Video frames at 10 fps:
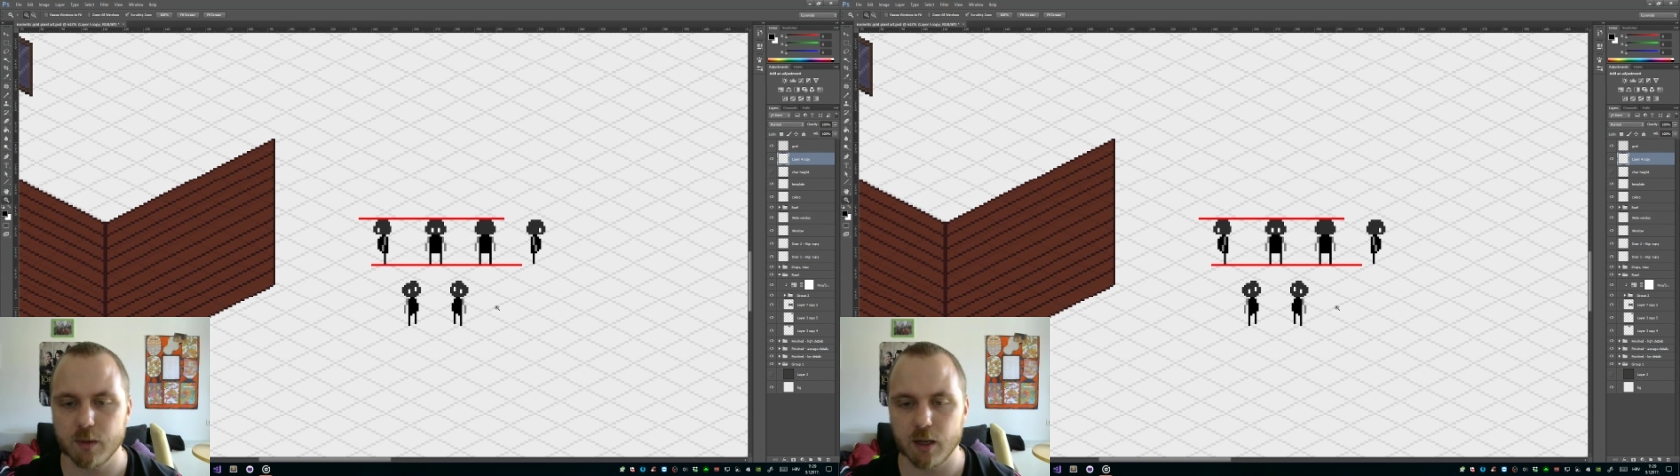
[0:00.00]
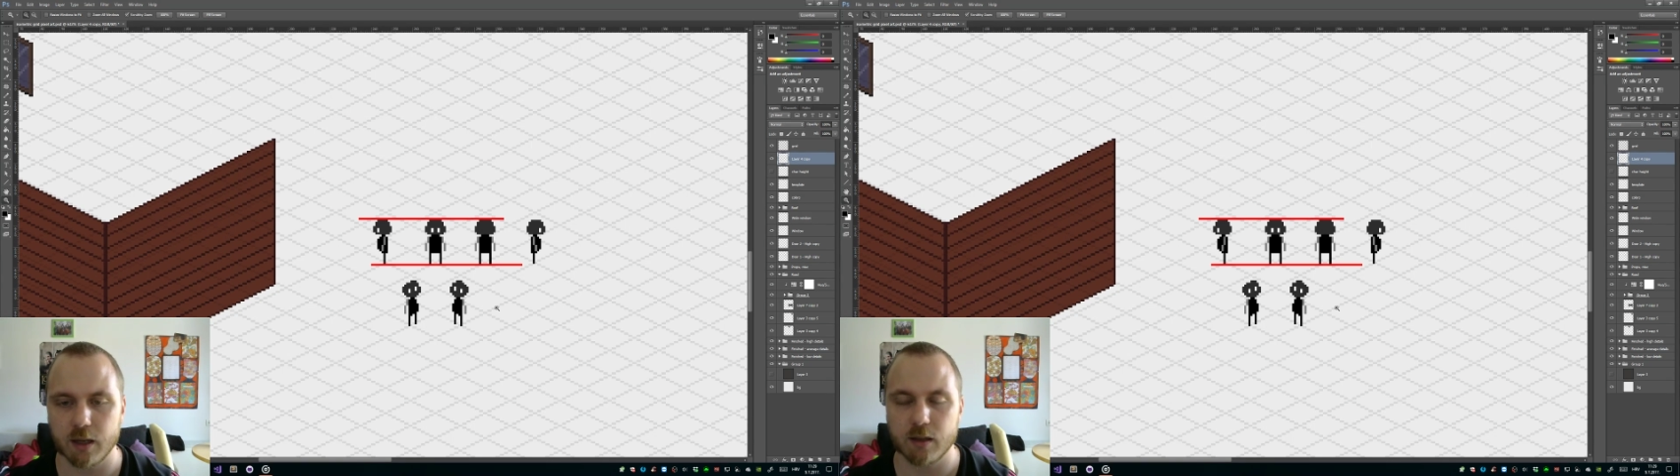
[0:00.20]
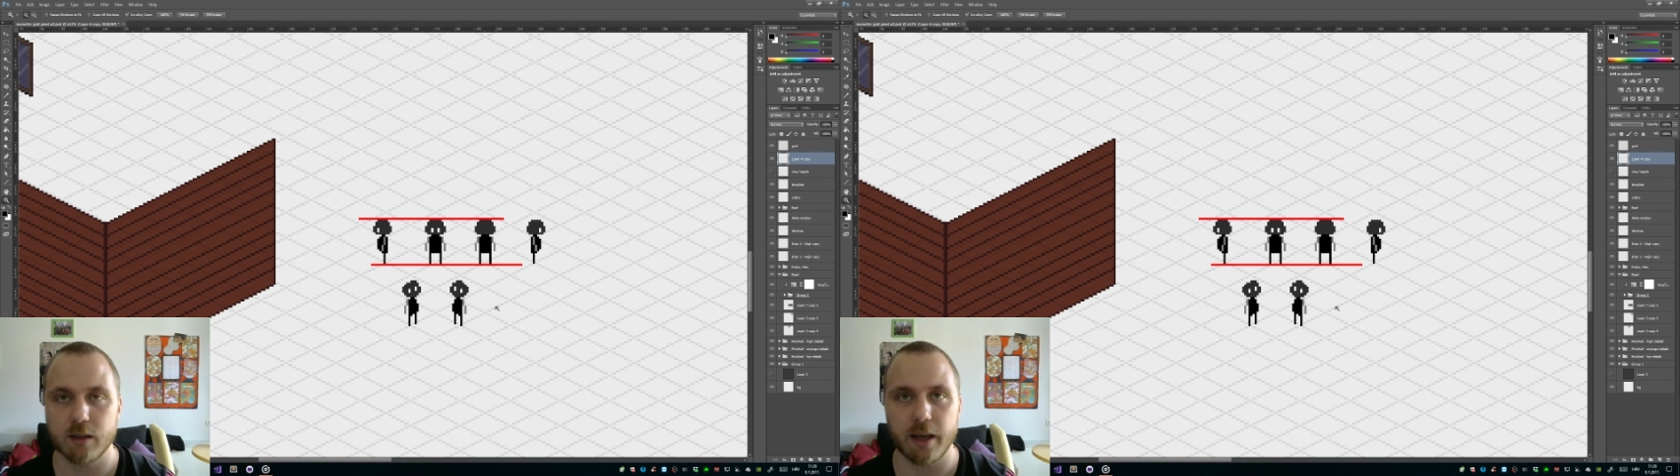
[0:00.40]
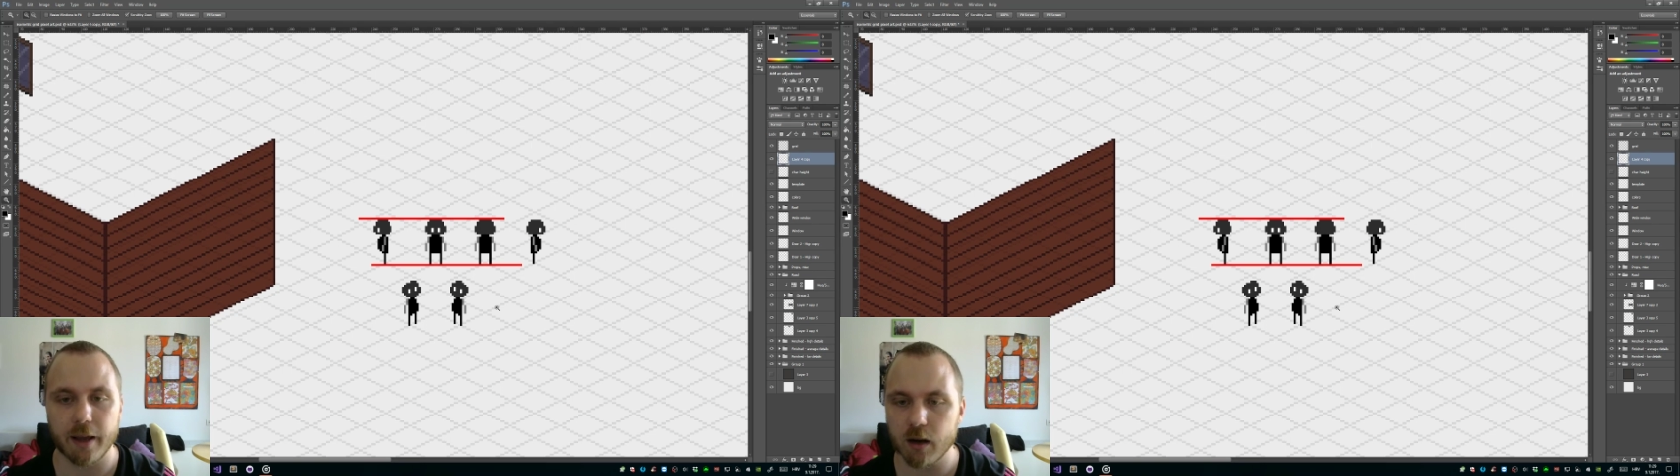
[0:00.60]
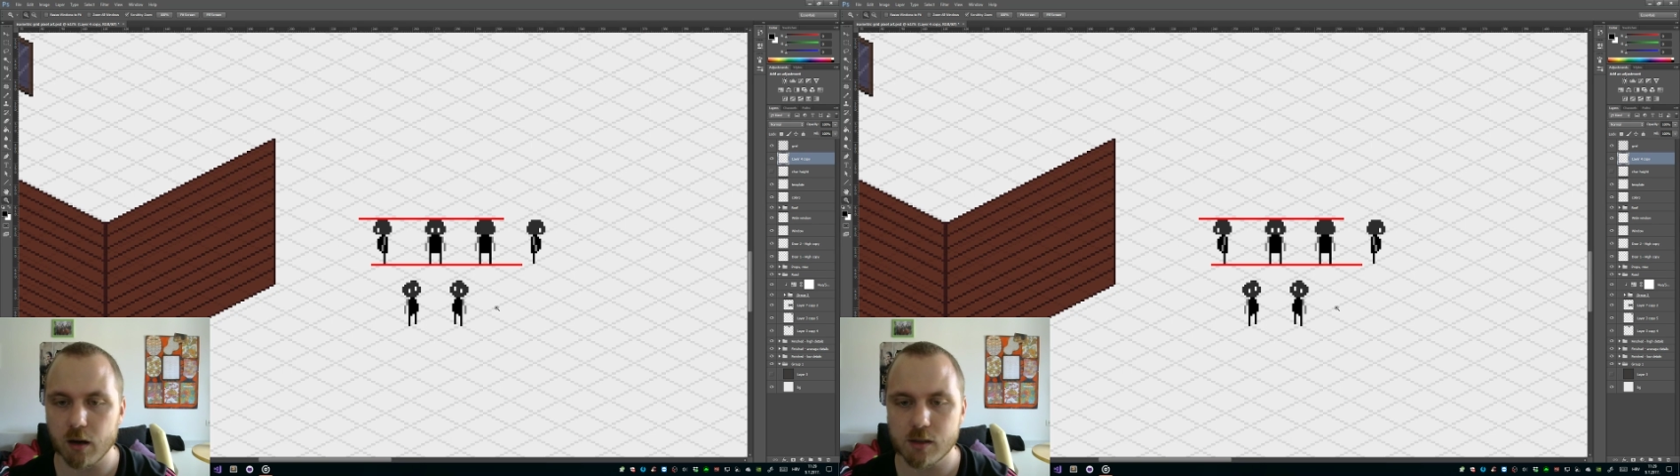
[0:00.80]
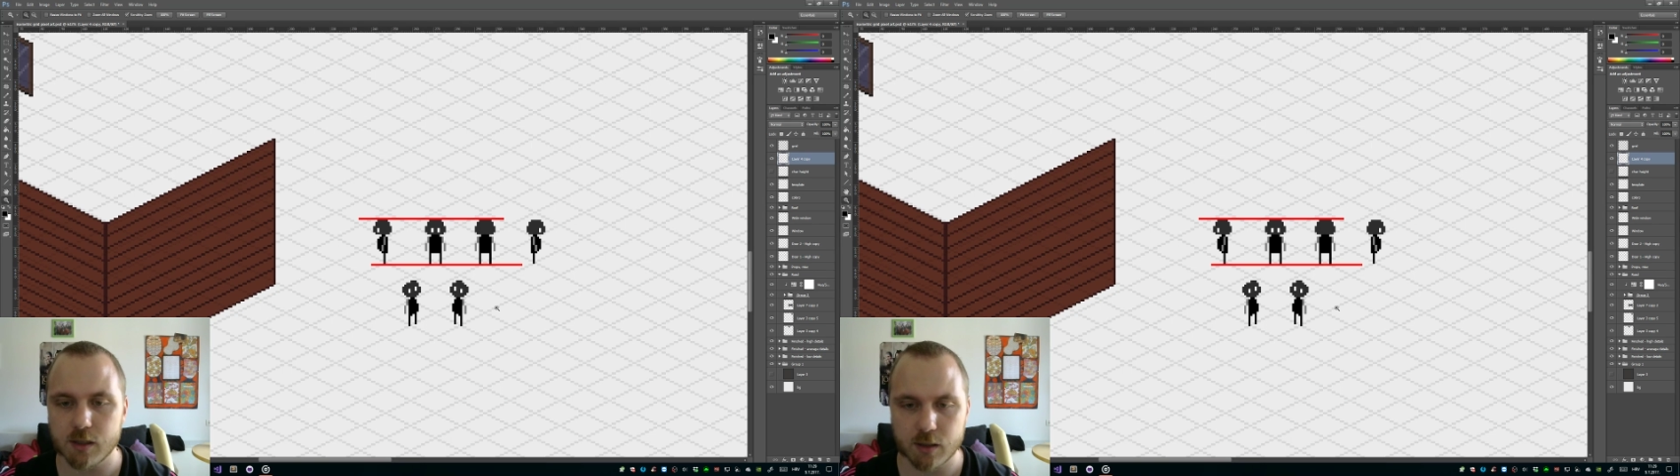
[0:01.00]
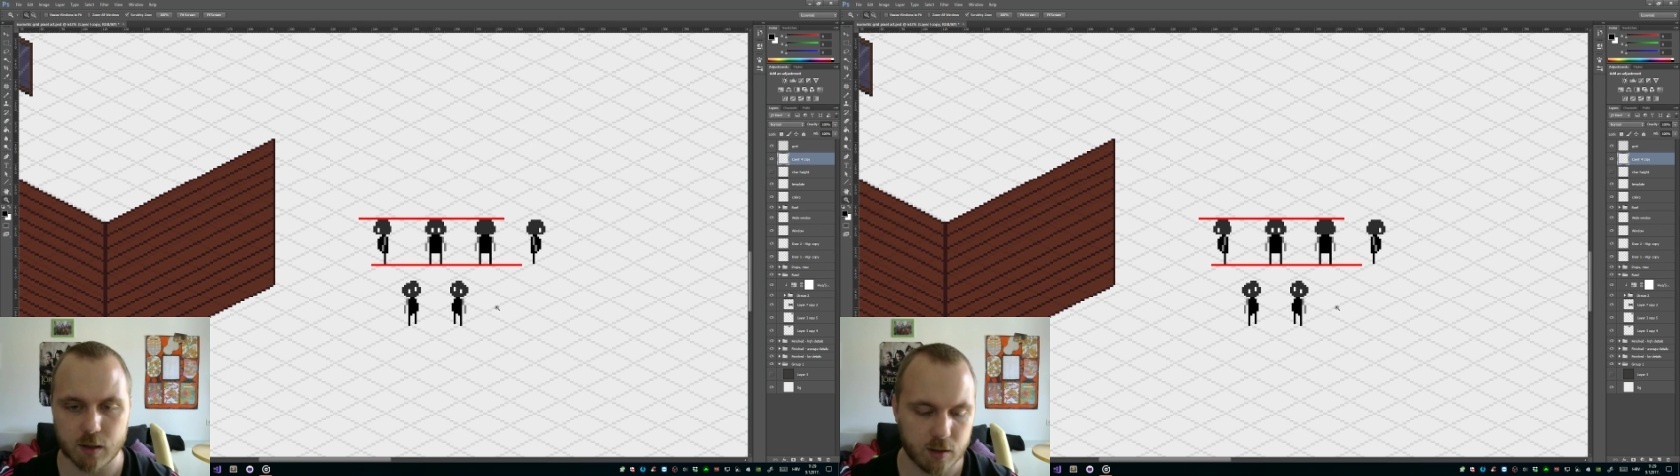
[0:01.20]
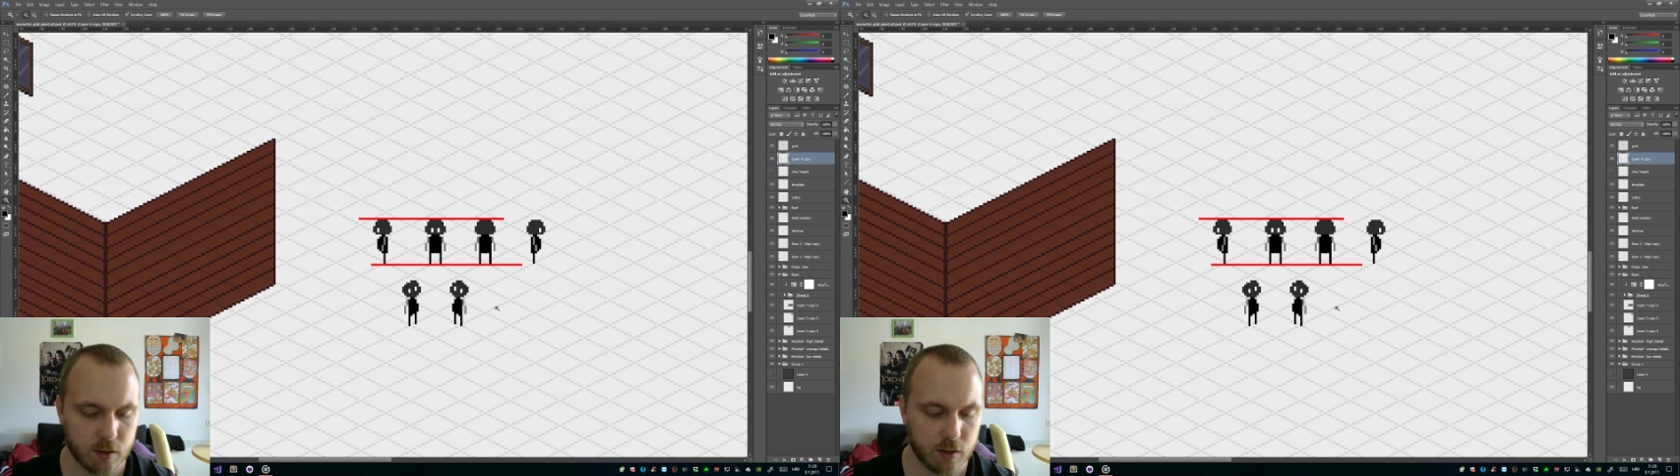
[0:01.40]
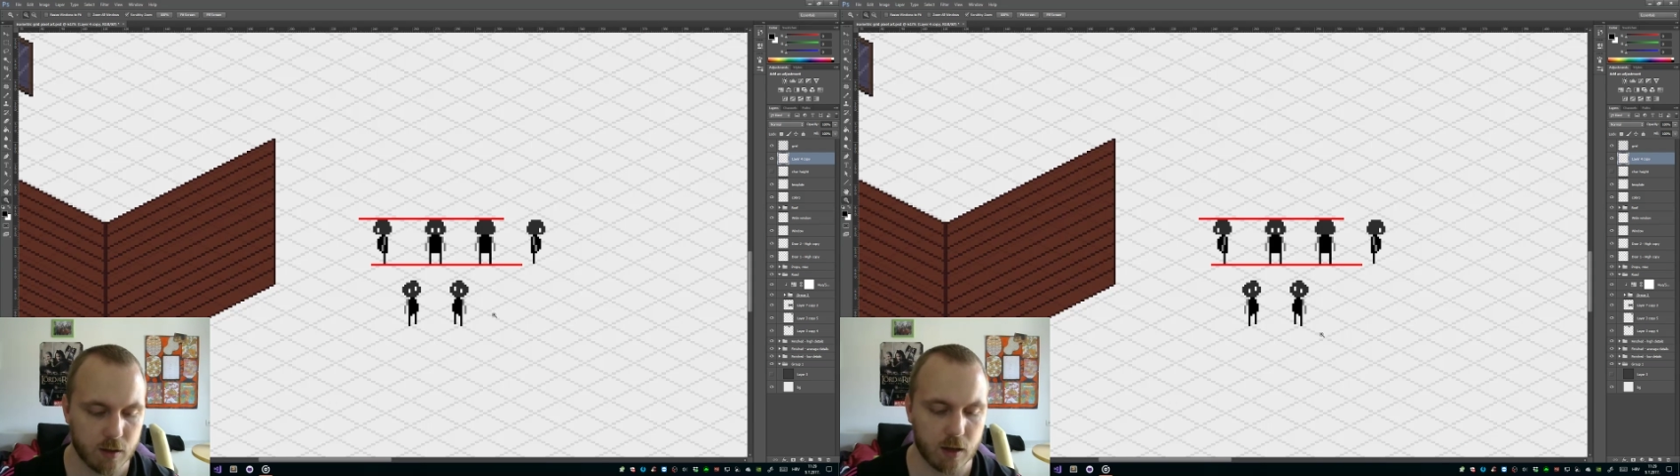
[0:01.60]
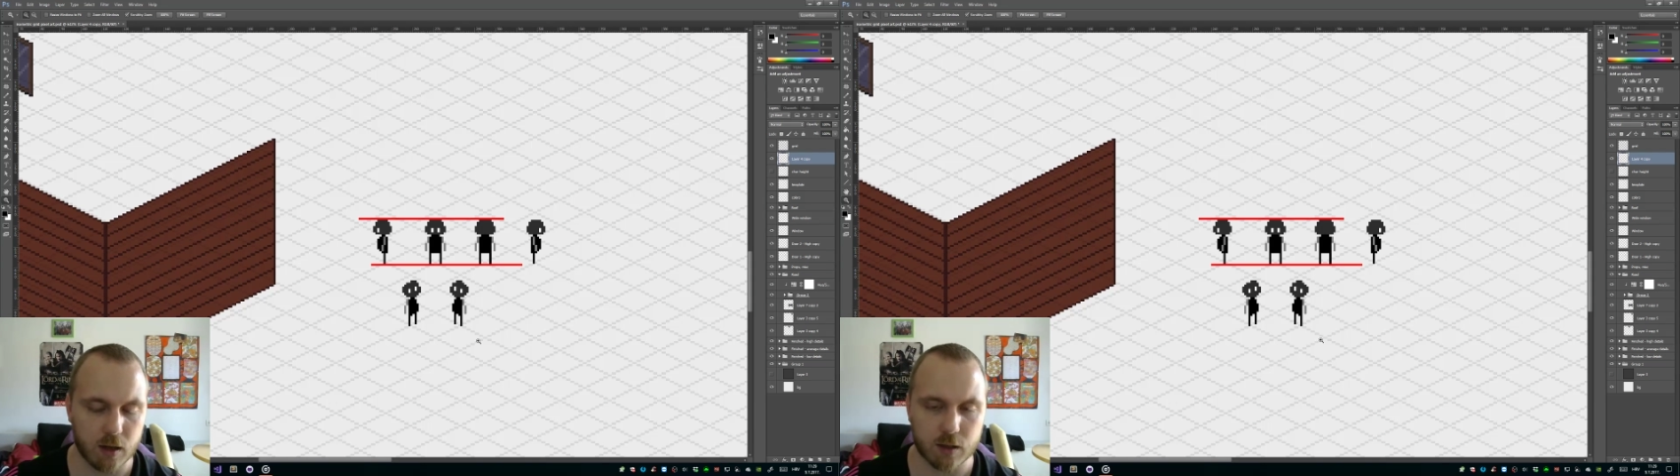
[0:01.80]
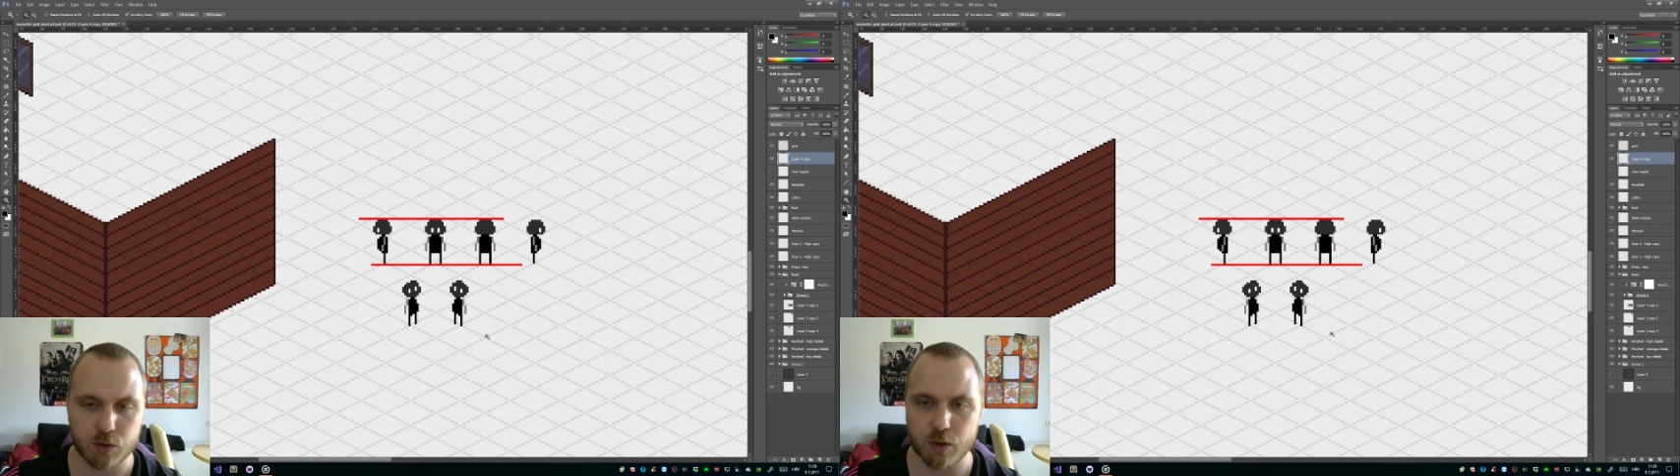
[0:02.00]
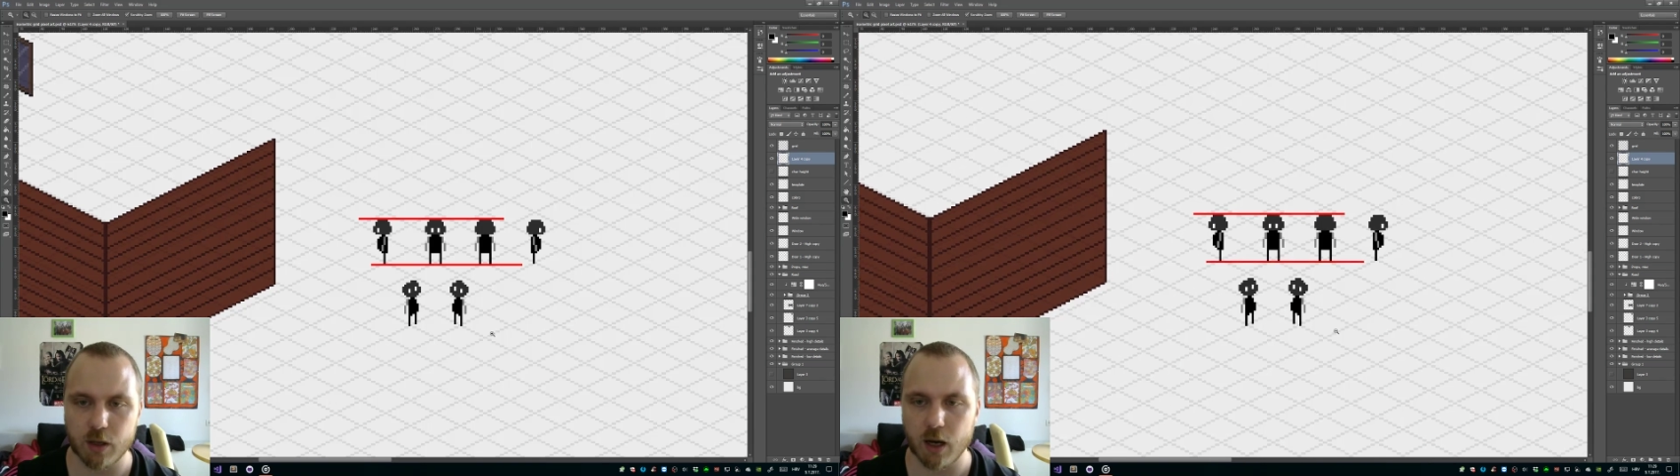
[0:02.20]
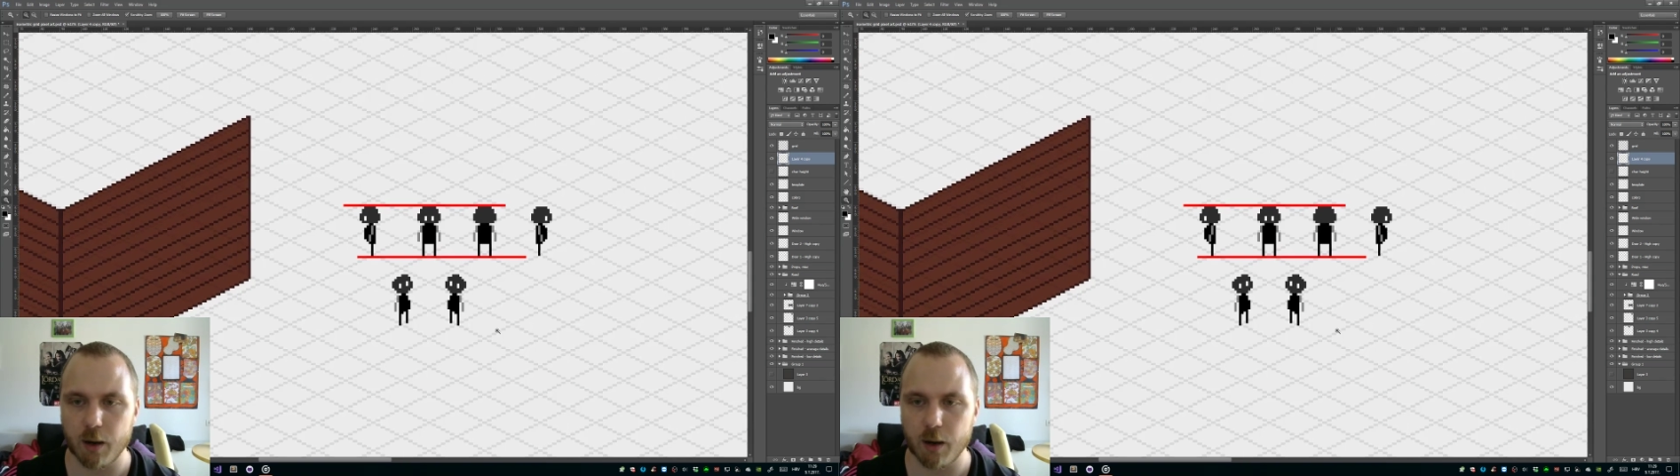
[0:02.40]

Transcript: like diagonals to the